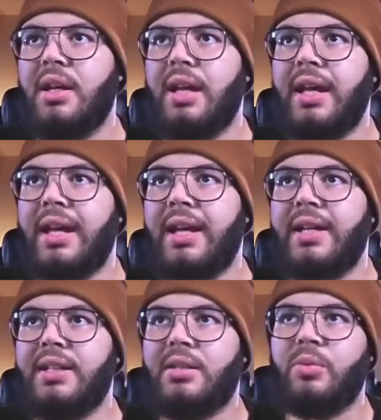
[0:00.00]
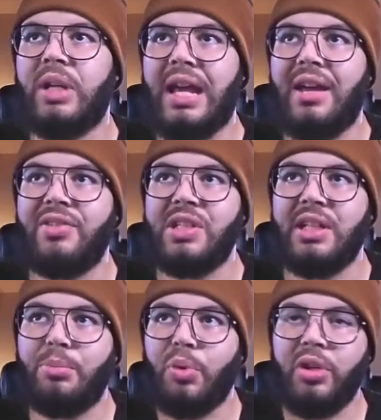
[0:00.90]
And we have to
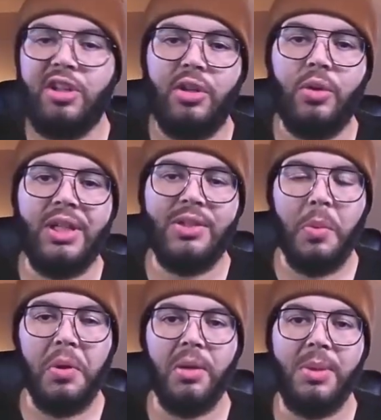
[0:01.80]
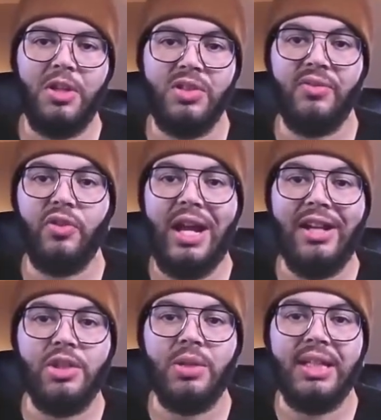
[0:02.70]
import Q. That's what we're going to be using for
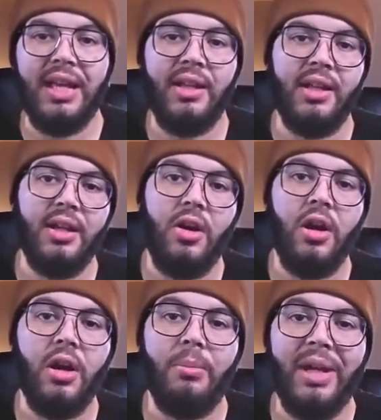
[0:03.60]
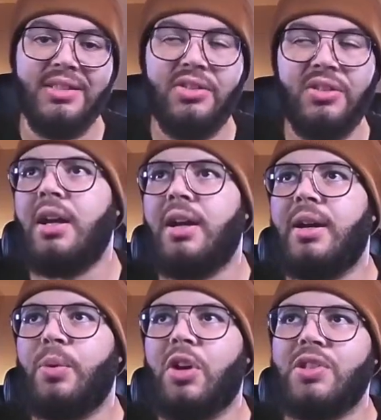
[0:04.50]
actually getting our messages.
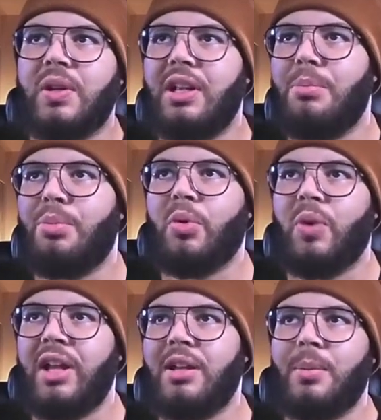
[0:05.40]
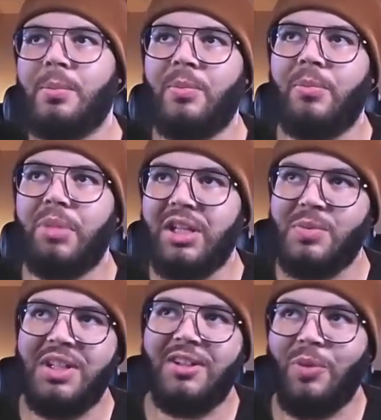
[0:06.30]
We're also going to import random because
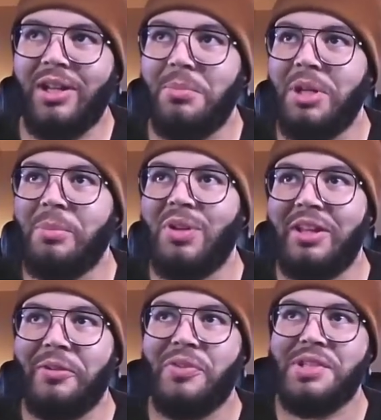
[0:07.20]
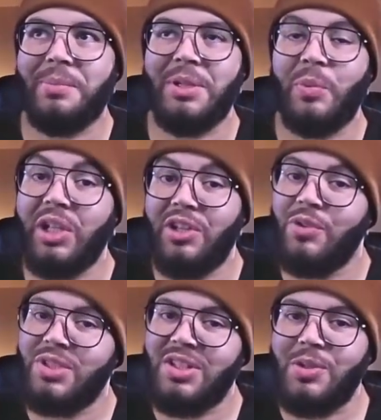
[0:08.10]
we need a random number later for something. We could
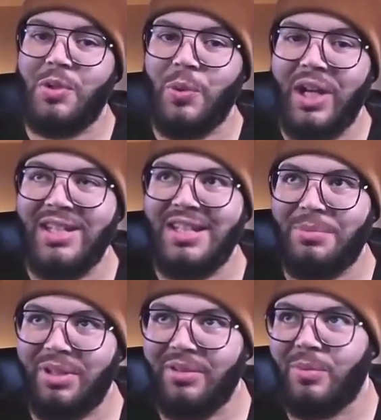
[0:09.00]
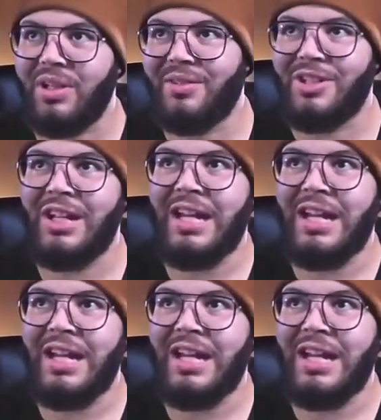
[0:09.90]
use the UUID, but whatever.